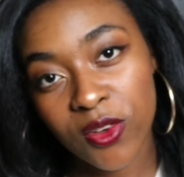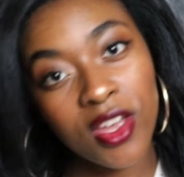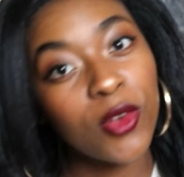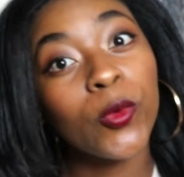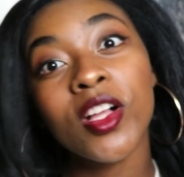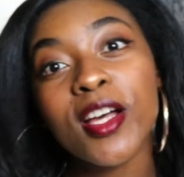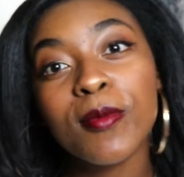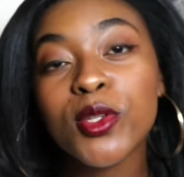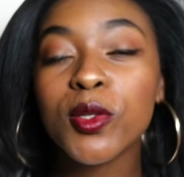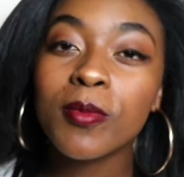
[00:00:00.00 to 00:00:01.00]
and
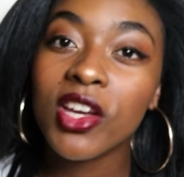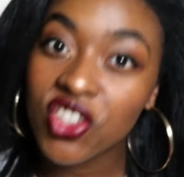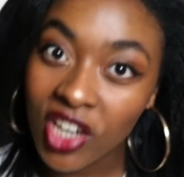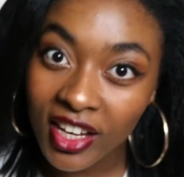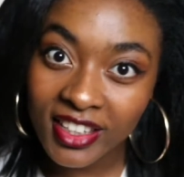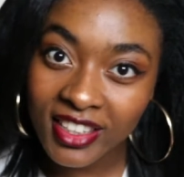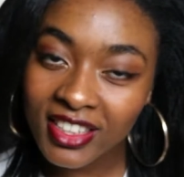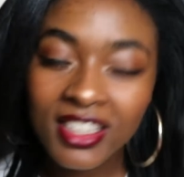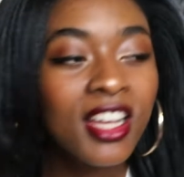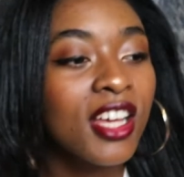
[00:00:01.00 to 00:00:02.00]
welcome to my channel.